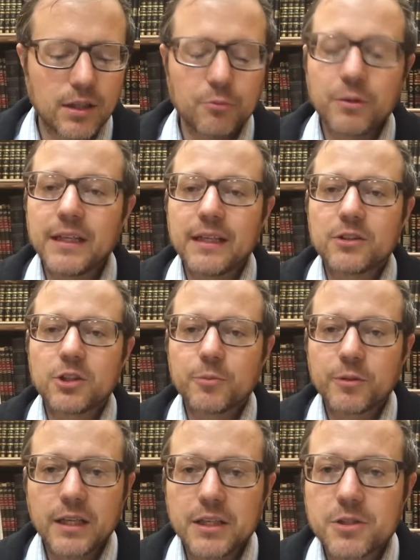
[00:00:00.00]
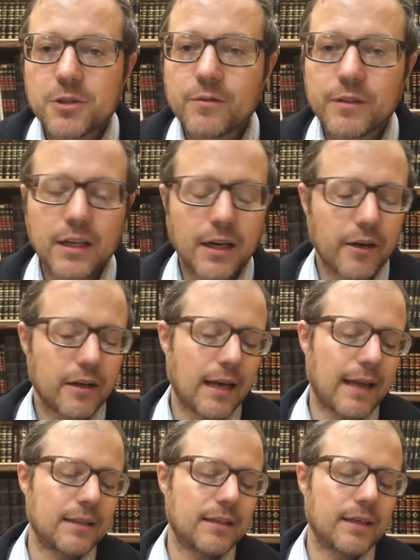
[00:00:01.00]
reading interpretation over here.
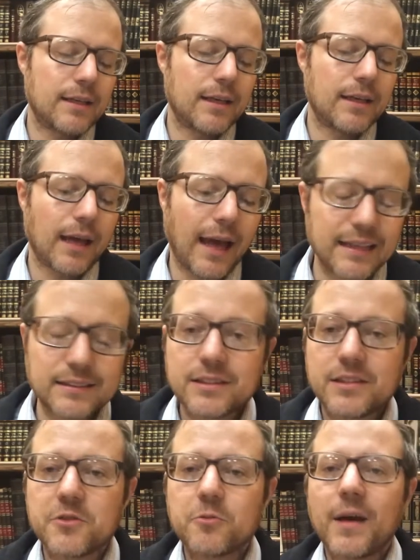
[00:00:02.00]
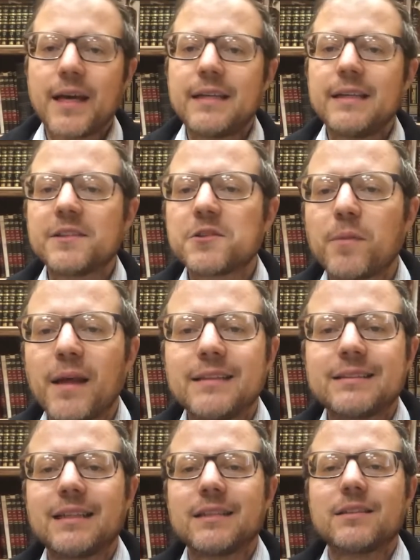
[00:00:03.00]
And as is his way, he
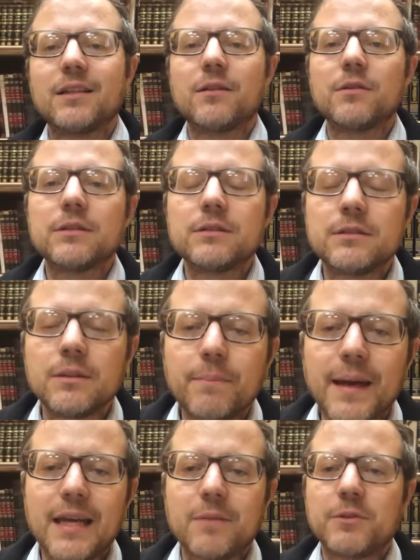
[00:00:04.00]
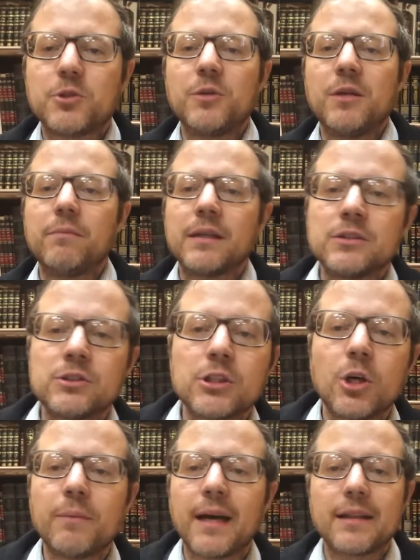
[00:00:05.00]
explains that the debate between Ben
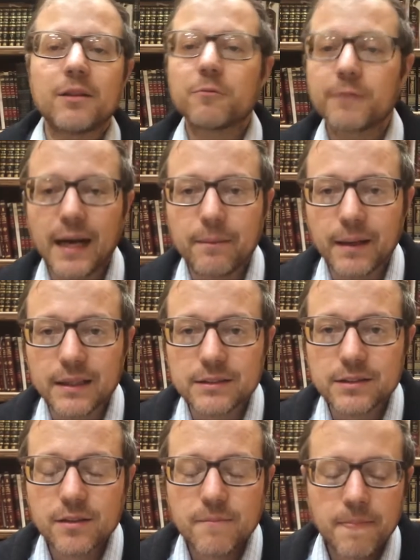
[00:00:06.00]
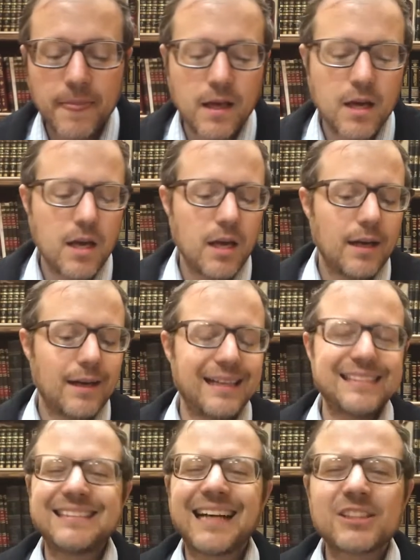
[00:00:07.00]
Zoma and the rabbis
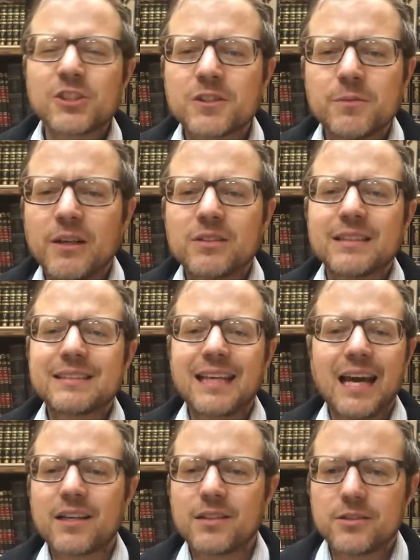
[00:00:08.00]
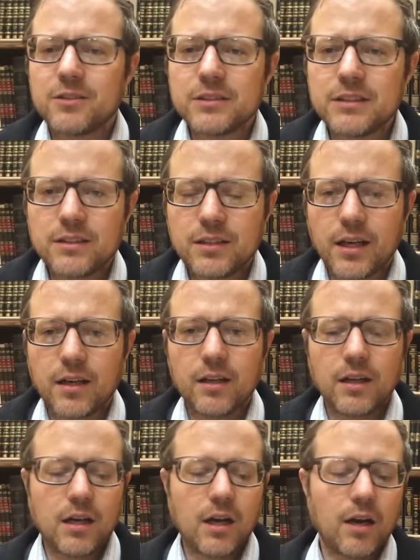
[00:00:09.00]
is not just about the technical
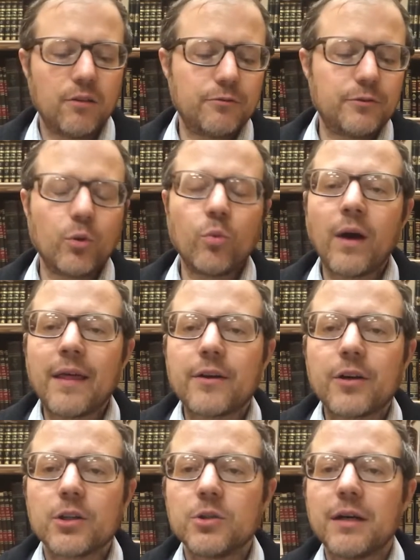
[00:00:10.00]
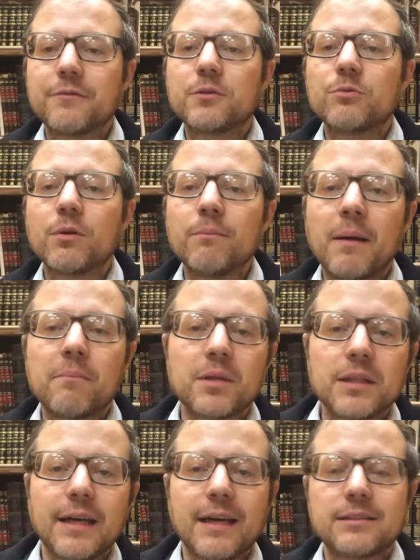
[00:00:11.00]
detail of whether you have to remember
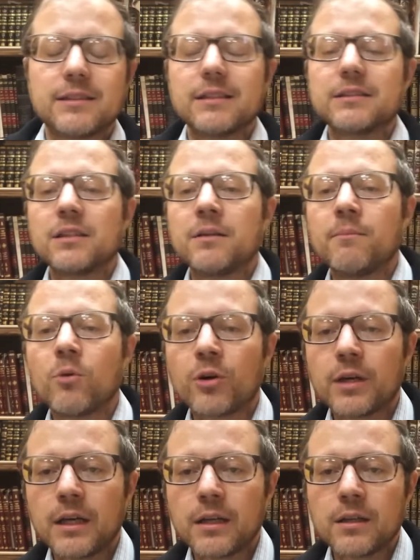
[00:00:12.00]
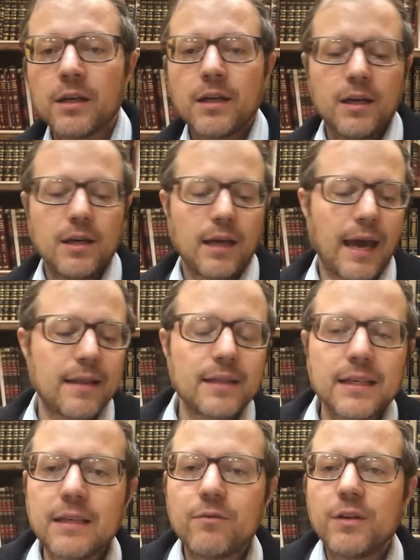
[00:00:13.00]
the Exodus in the morning and
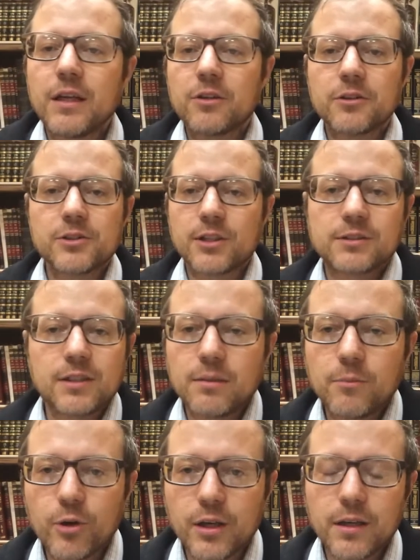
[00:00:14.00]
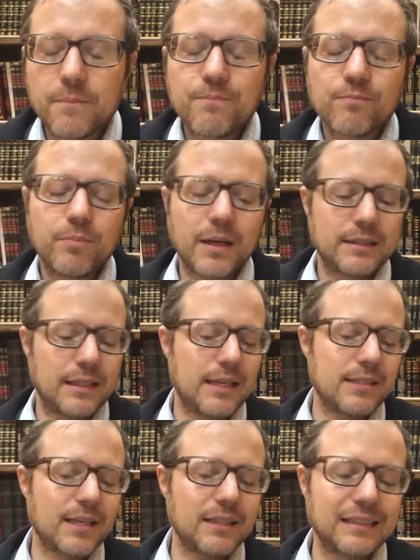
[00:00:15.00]
the evening or just in the morning. But
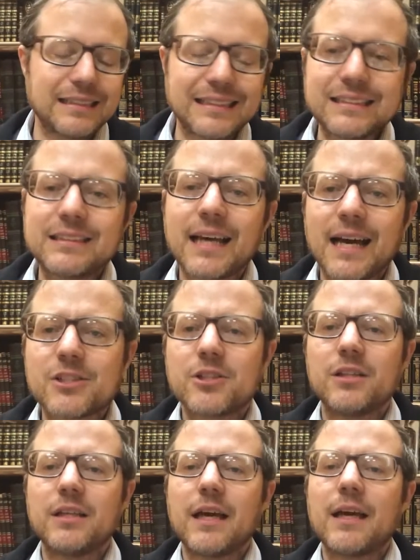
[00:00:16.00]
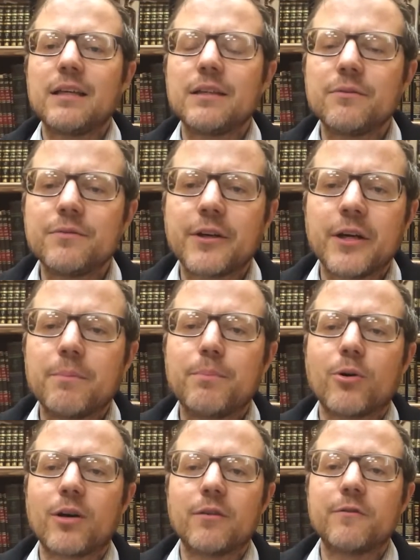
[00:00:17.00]
he says that this is actually a very
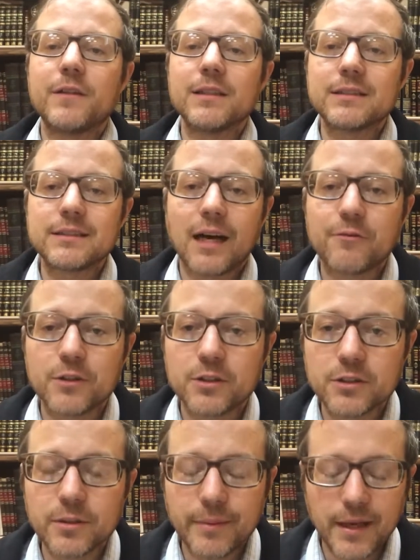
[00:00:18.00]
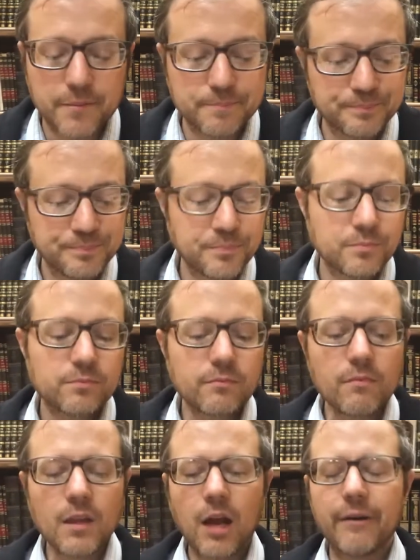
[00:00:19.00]
important philosophical debate.
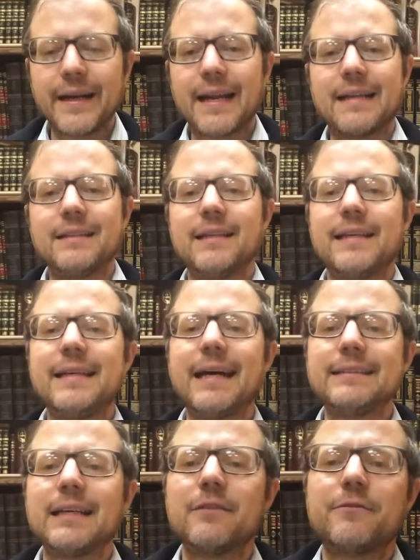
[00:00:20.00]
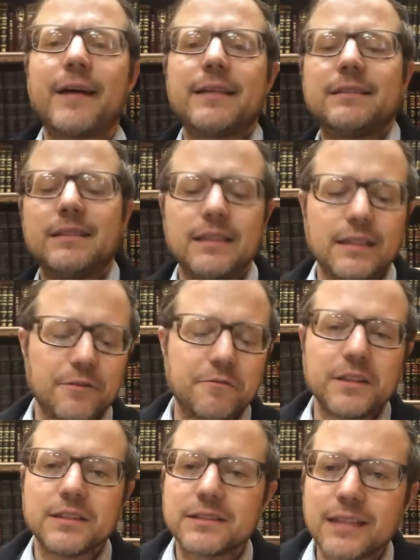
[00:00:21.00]
All right, and he identifies the
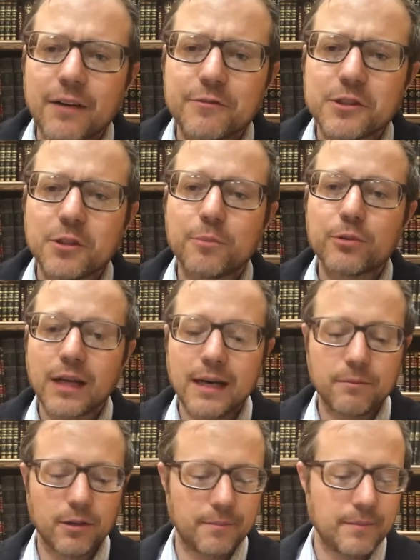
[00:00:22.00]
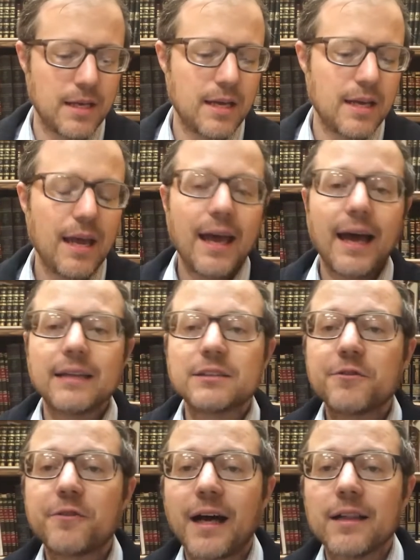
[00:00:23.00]
philosophical problem as
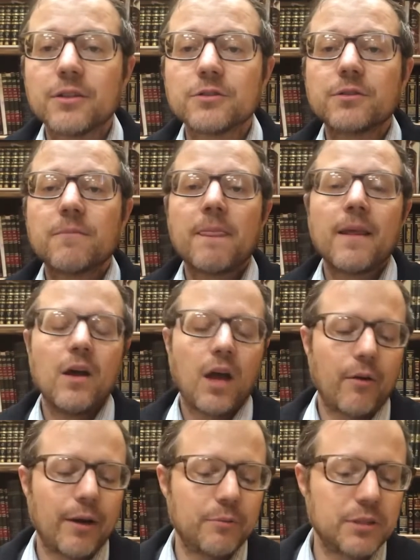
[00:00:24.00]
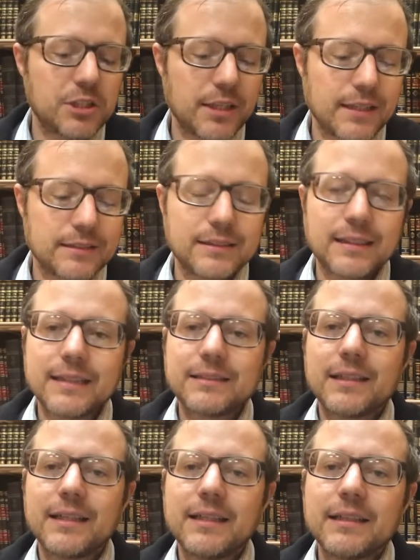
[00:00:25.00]
follows. All right, which is that
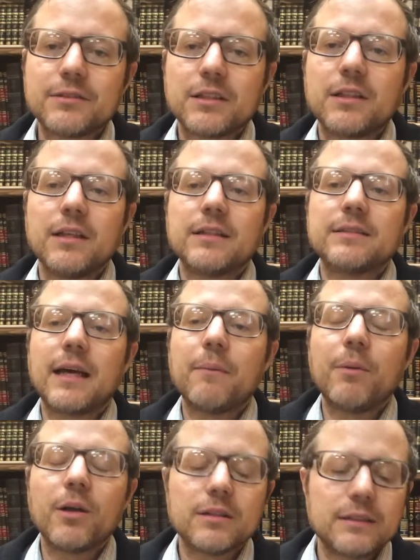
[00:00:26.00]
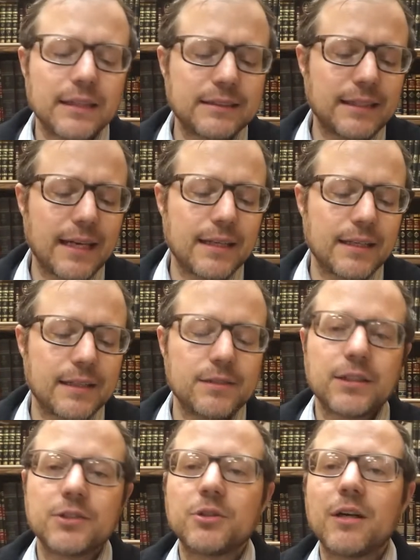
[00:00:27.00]
he gives an example. Let's say he
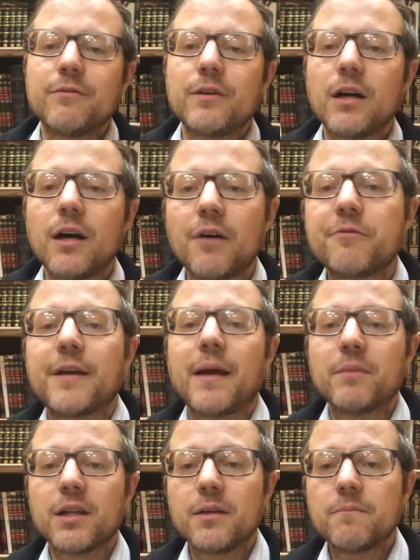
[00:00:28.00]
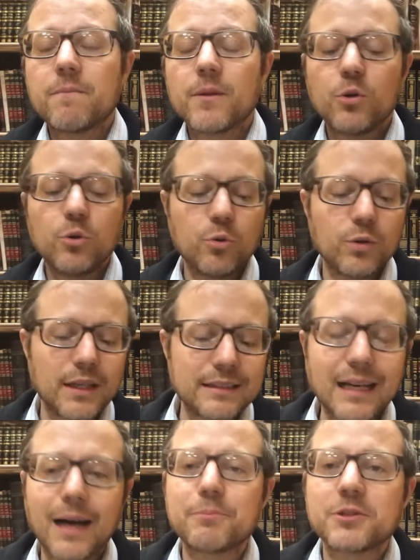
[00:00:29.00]
says you have a family who
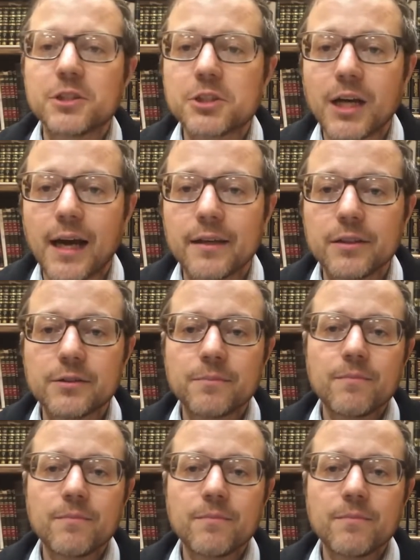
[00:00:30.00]
adopts a child,